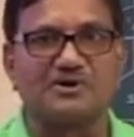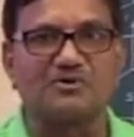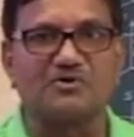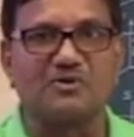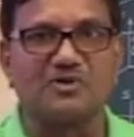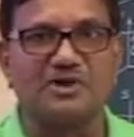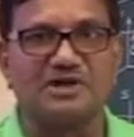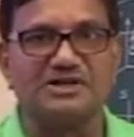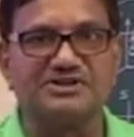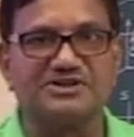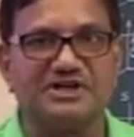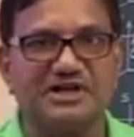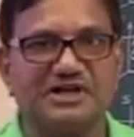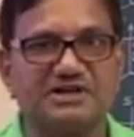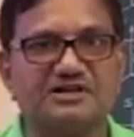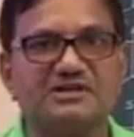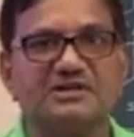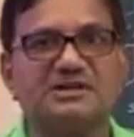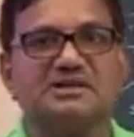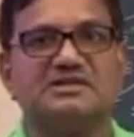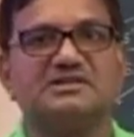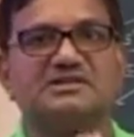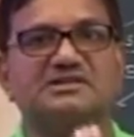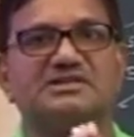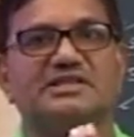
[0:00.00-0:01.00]
collision,
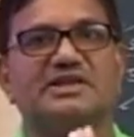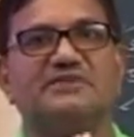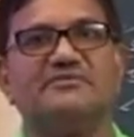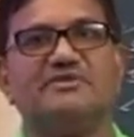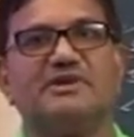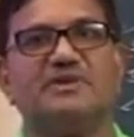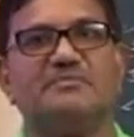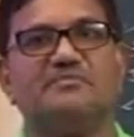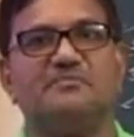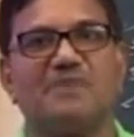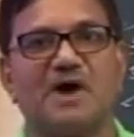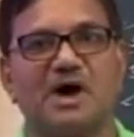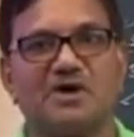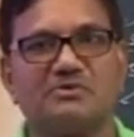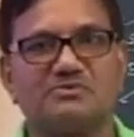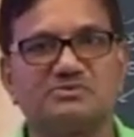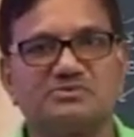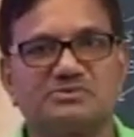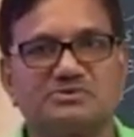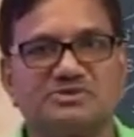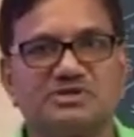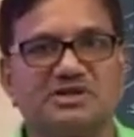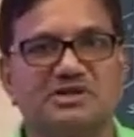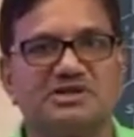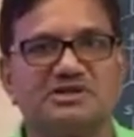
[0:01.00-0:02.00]
they will
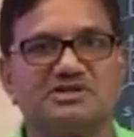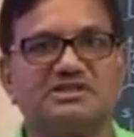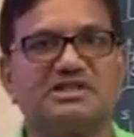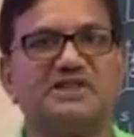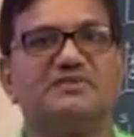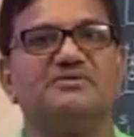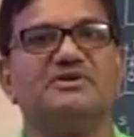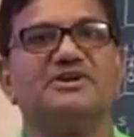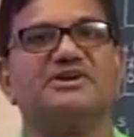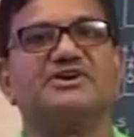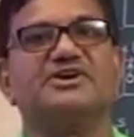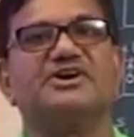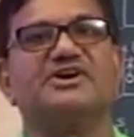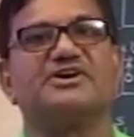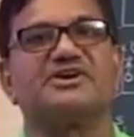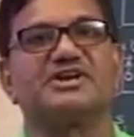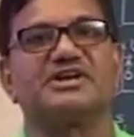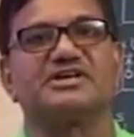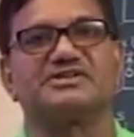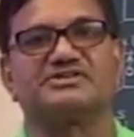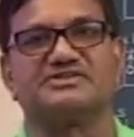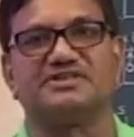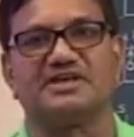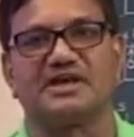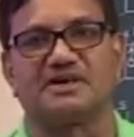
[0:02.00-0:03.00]
bounce, they will
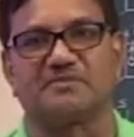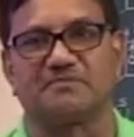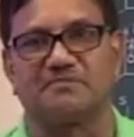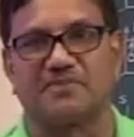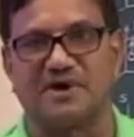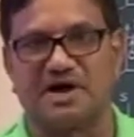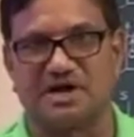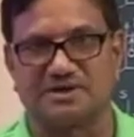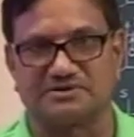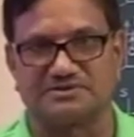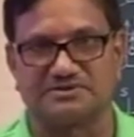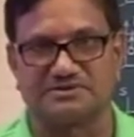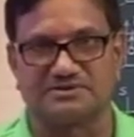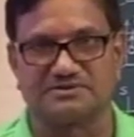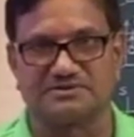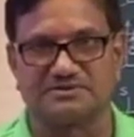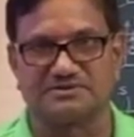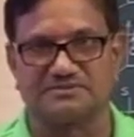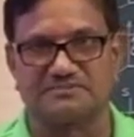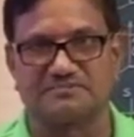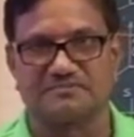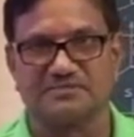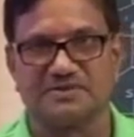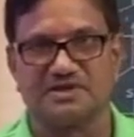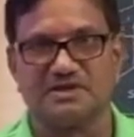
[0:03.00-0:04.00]
retrace their path.
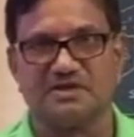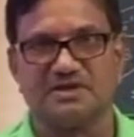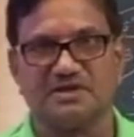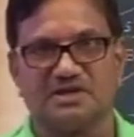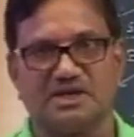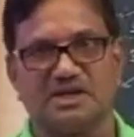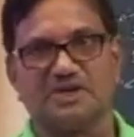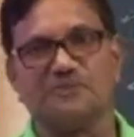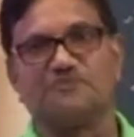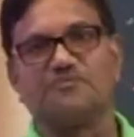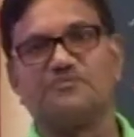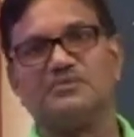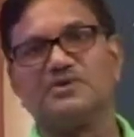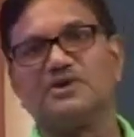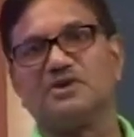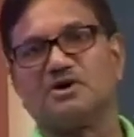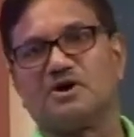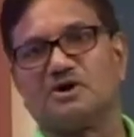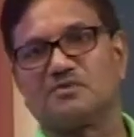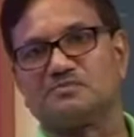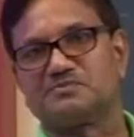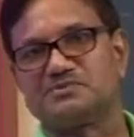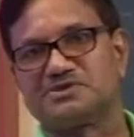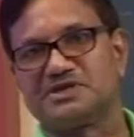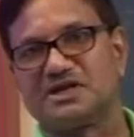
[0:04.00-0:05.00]
If we
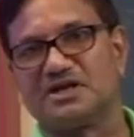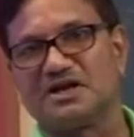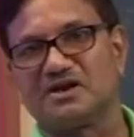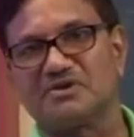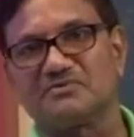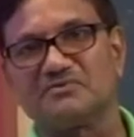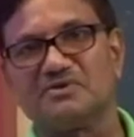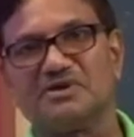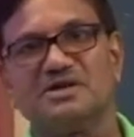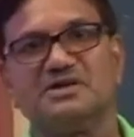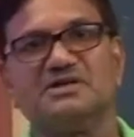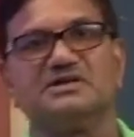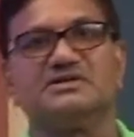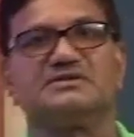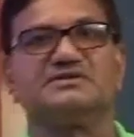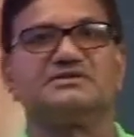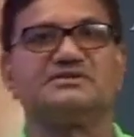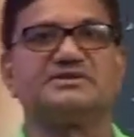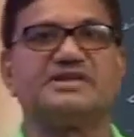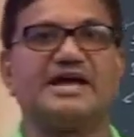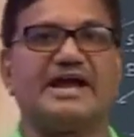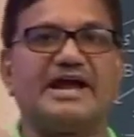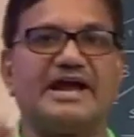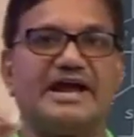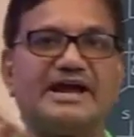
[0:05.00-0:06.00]
observe
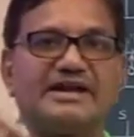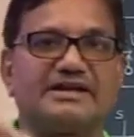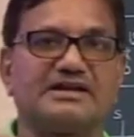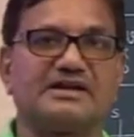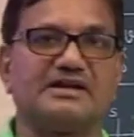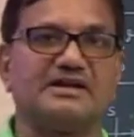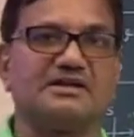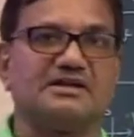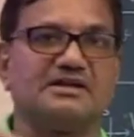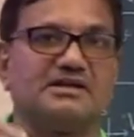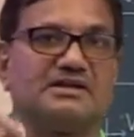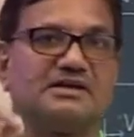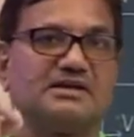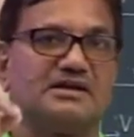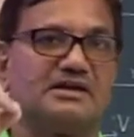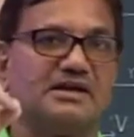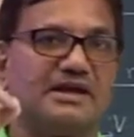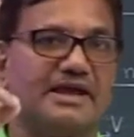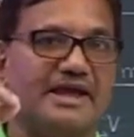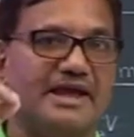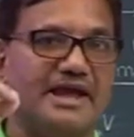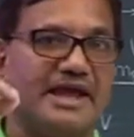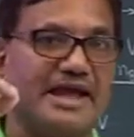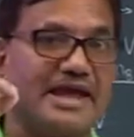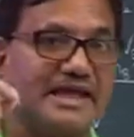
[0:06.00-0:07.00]
that
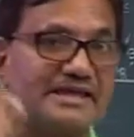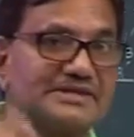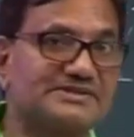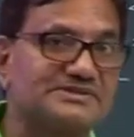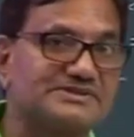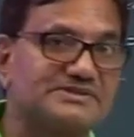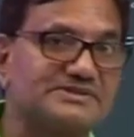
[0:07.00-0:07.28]
in